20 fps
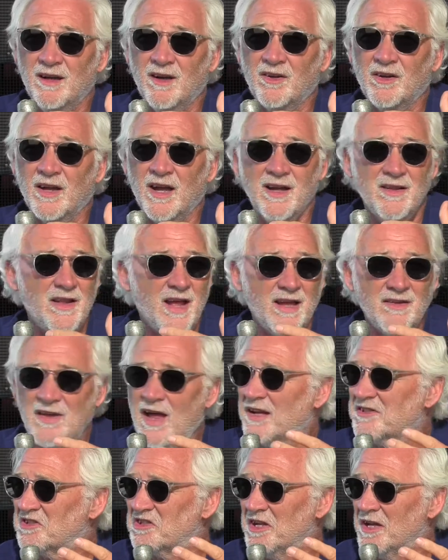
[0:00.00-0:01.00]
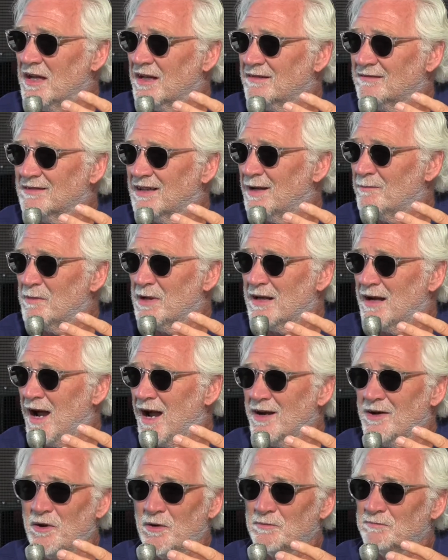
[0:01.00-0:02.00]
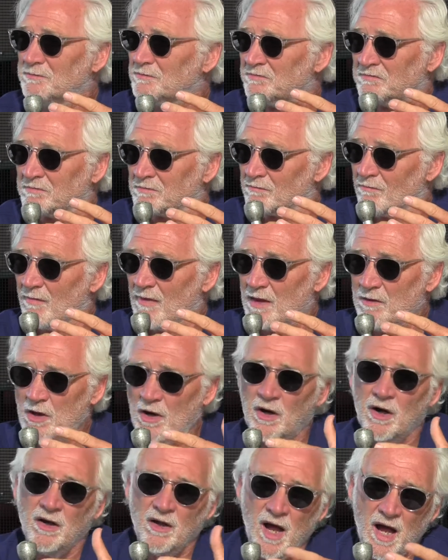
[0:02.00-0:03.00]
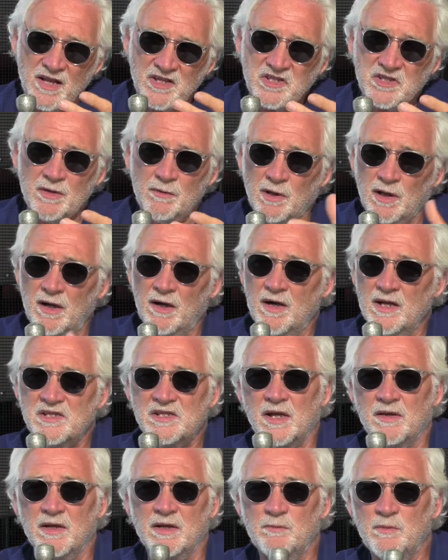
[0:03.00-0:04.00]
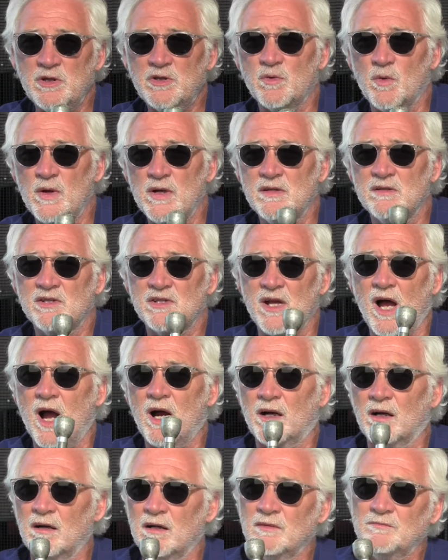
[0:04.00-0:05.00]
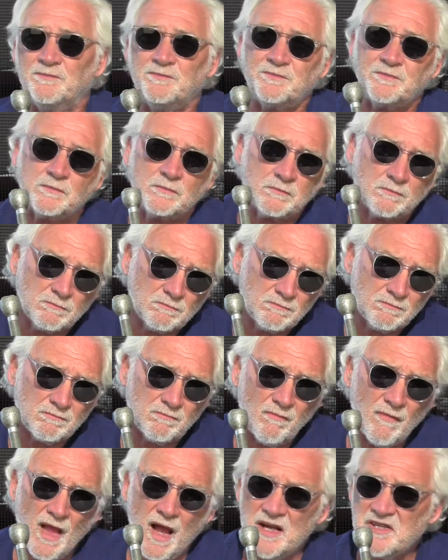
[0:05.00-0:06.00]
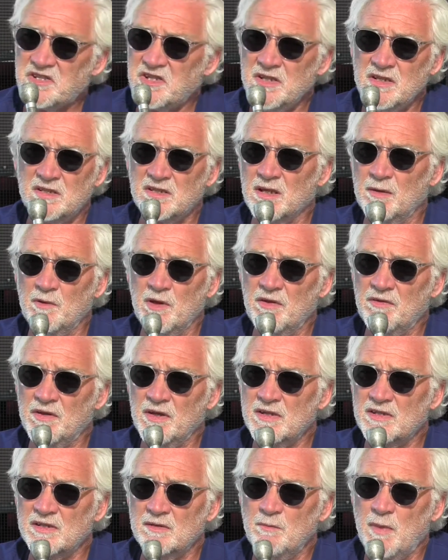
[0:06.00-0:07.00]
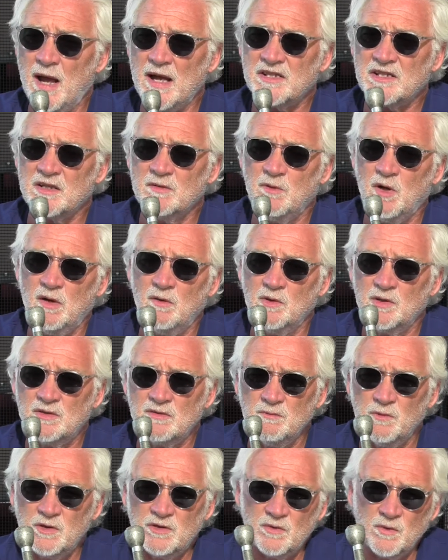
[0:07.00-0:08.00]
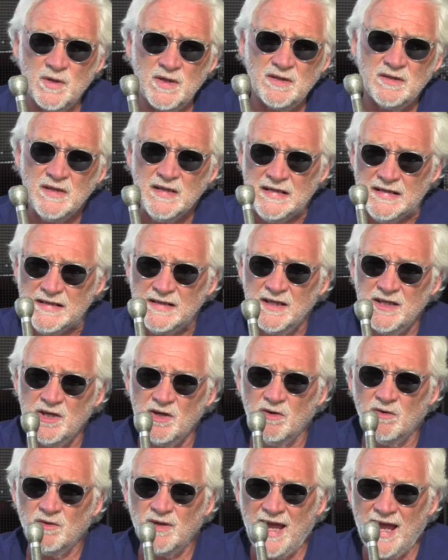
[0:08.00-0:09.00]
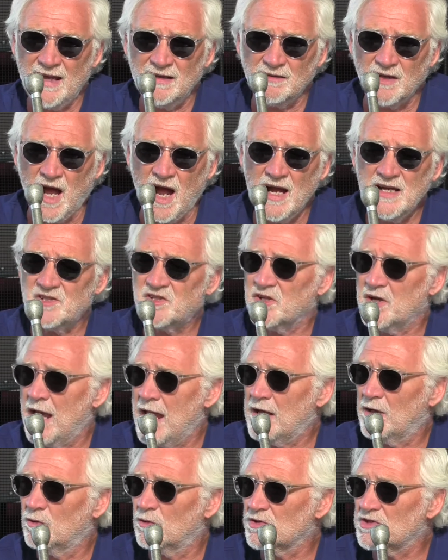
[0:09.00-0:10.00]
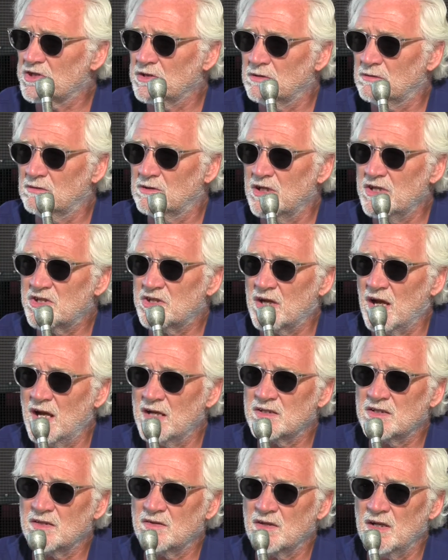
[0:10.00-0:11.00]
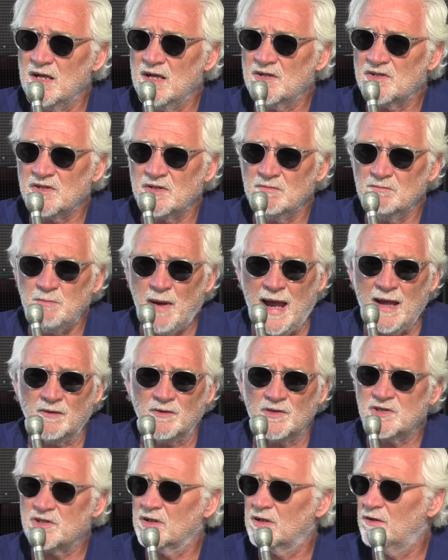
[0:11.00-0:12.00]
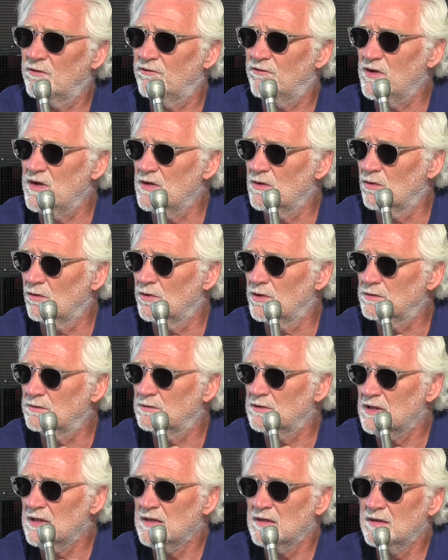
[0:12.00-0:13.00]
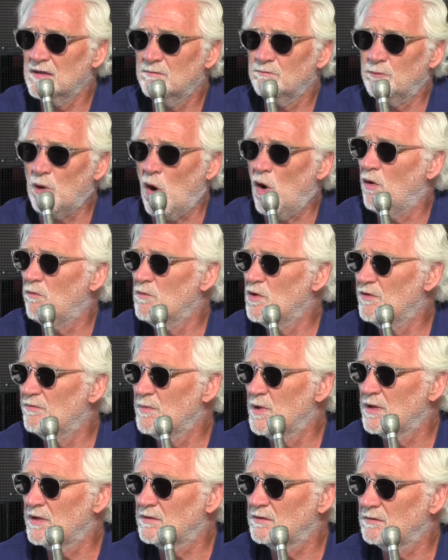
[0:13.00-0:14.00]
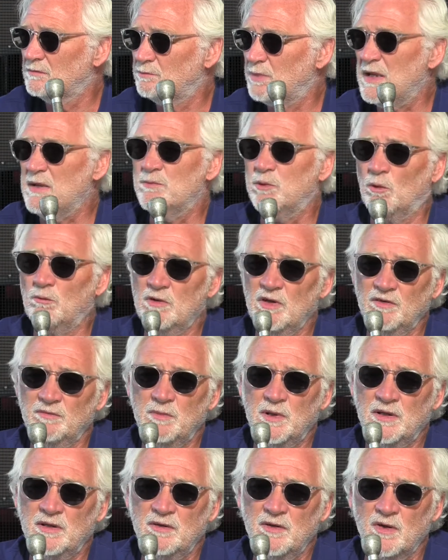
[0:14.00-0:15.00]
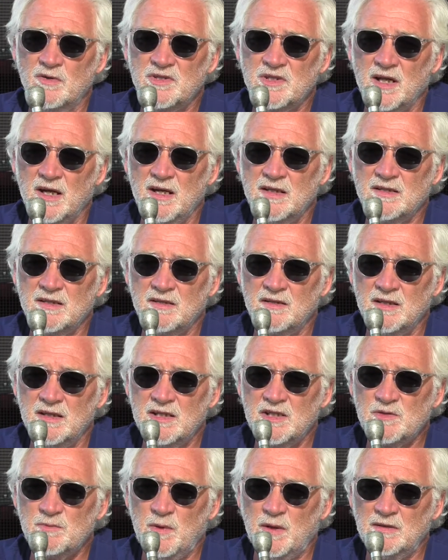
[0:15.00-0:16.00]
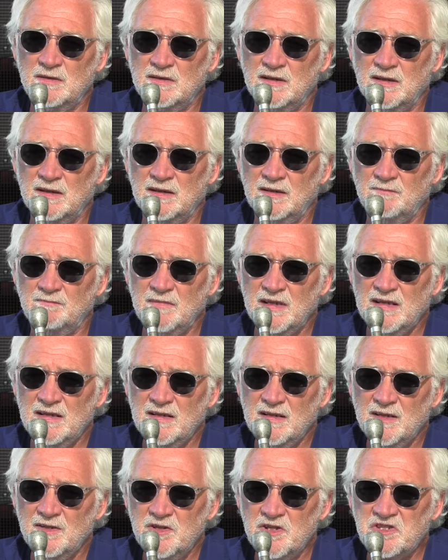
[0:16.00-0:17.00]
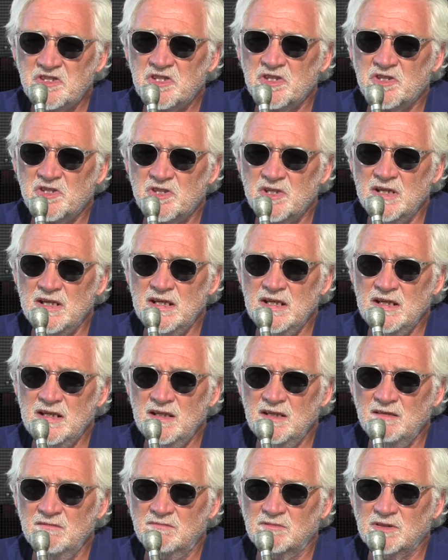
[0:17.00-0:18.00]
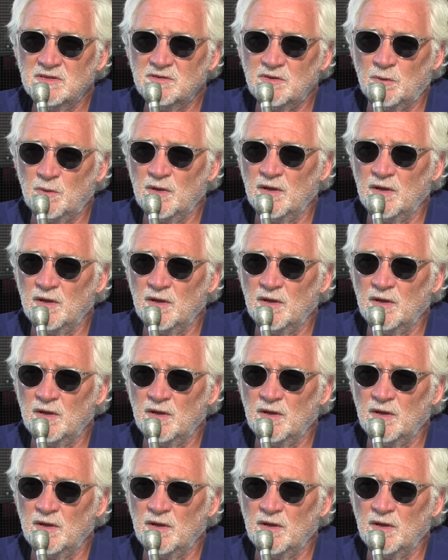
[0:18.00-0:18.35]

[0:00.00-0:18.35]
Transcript: okay, and, and that's it. I mean, I don't. There are a lot of similarities, I think, between soccer and Sure. I see some of the things in basketball between, you know, lines and angles and these kinds of things and balancing a field and ball movement and people mm-hmm. movement and those kinds of things. But um, just to see the, the